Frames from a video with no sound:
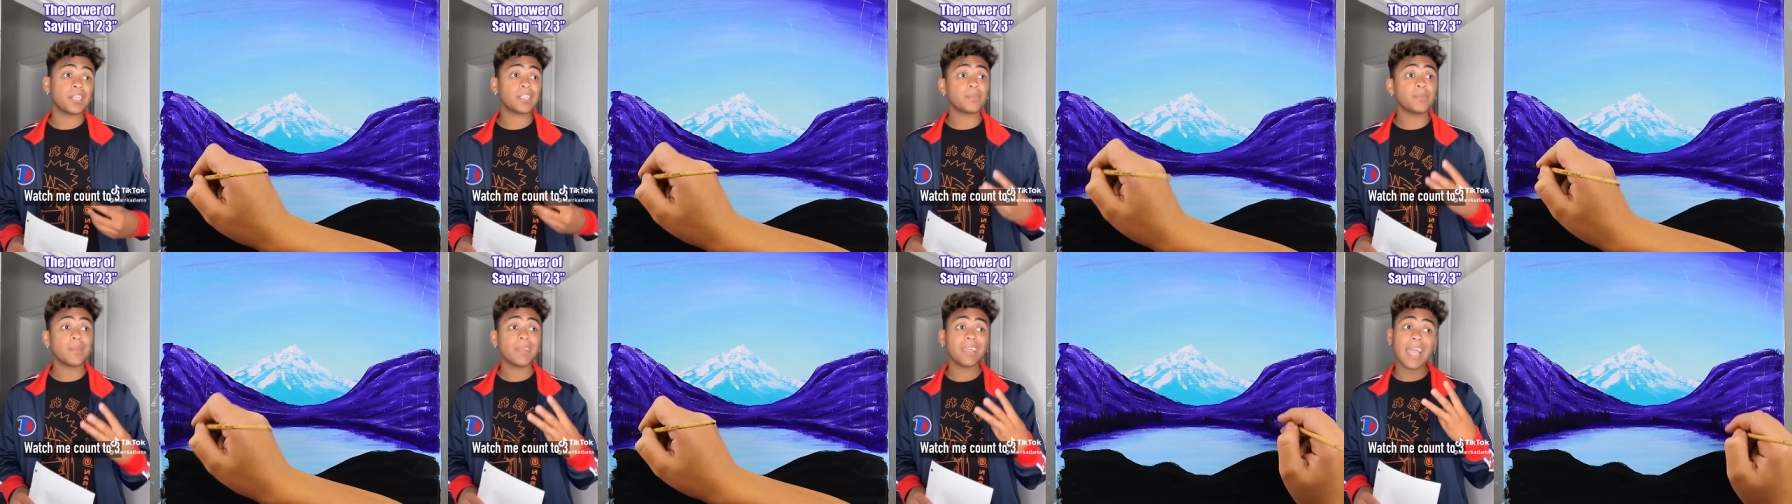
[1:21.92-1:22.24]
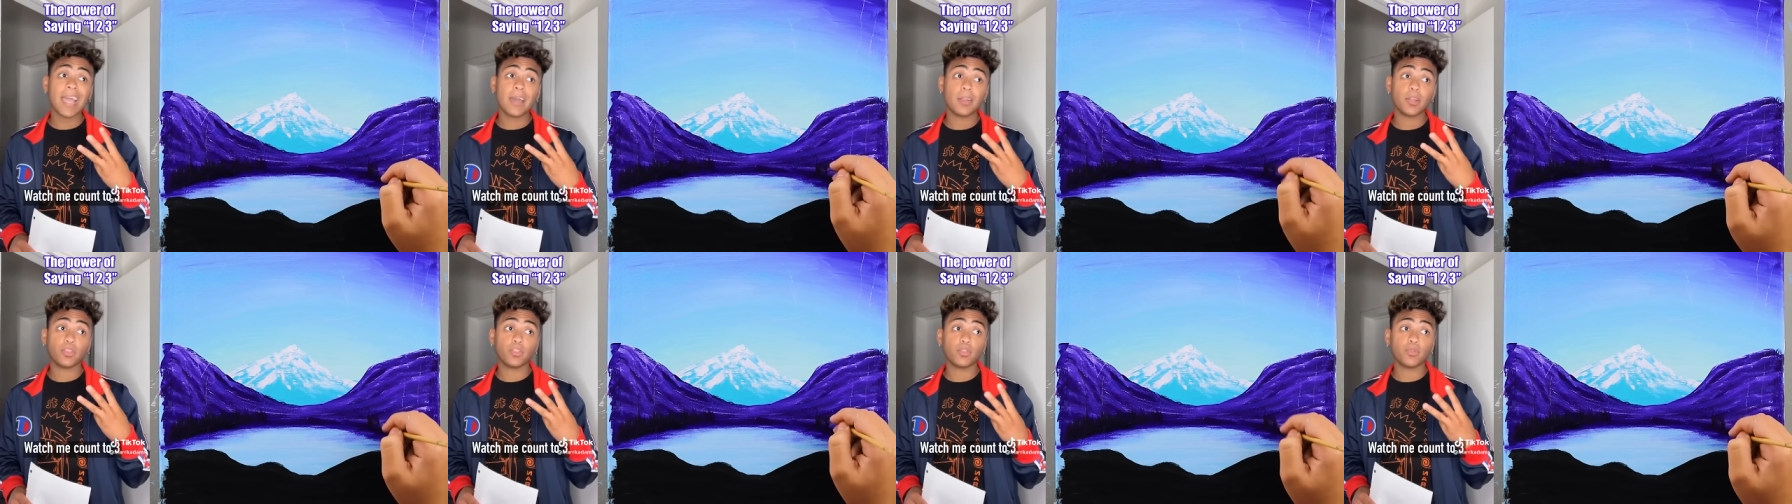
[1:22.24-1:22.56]
Watch me
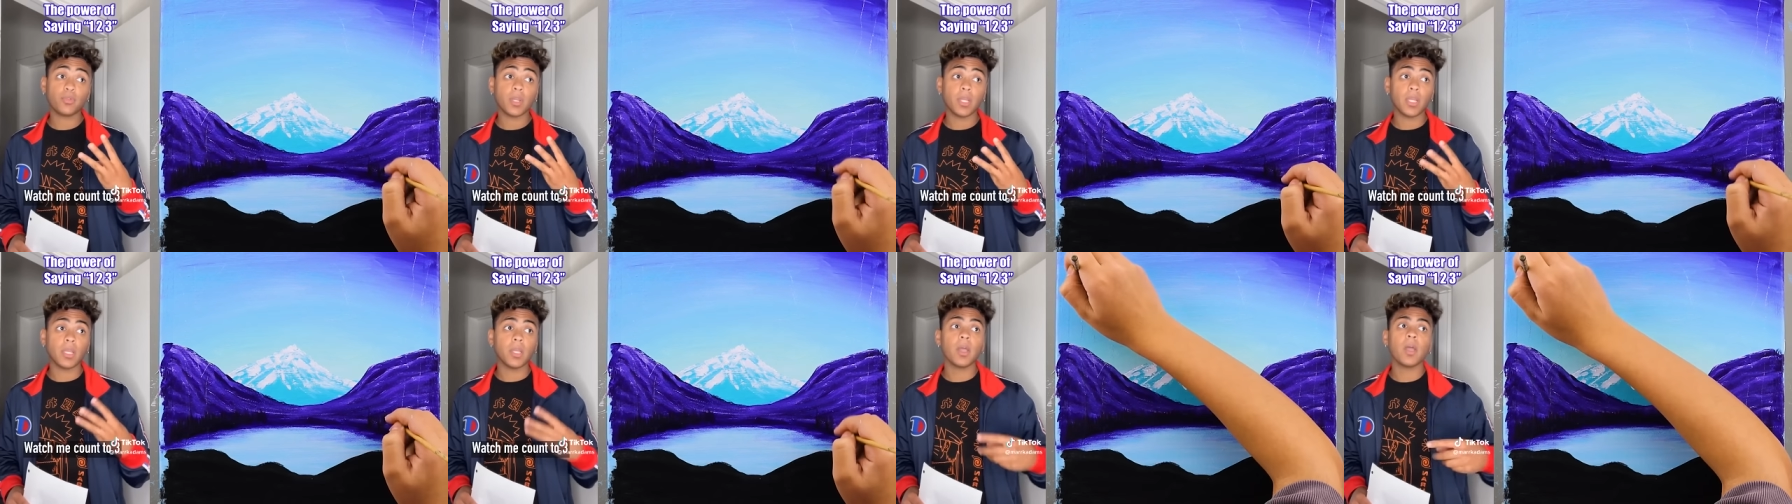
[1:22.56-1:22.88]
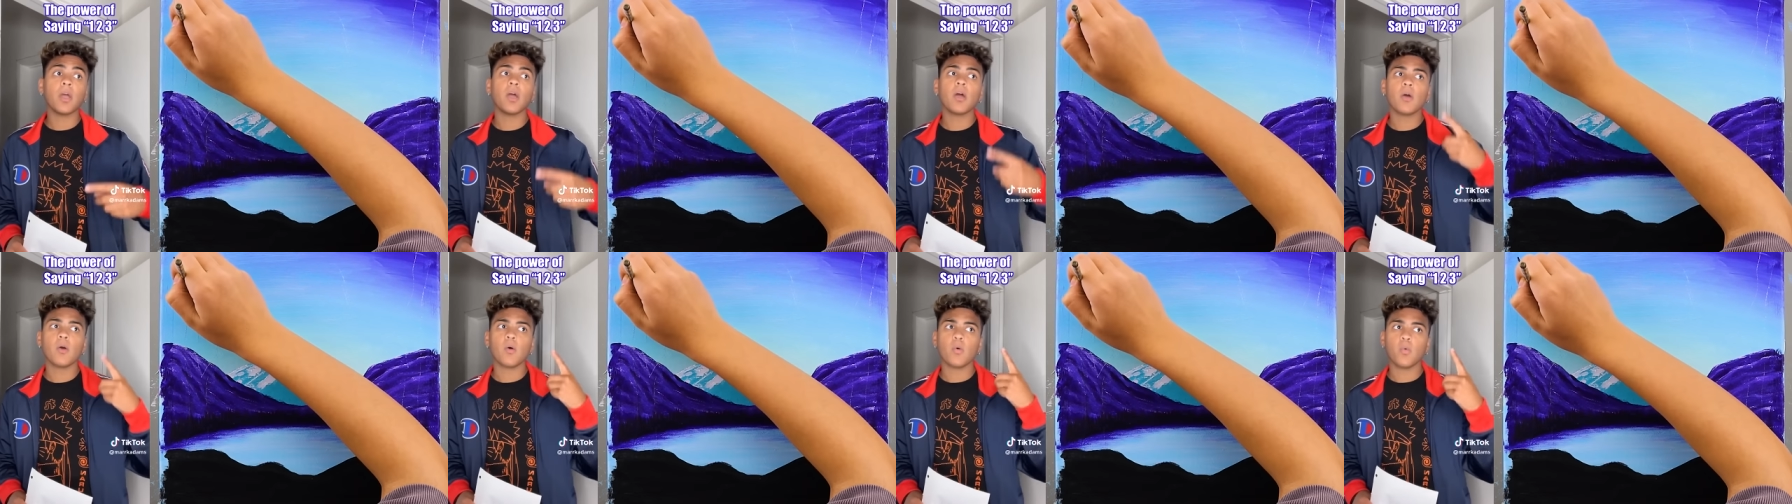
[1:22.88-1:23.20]
count to three.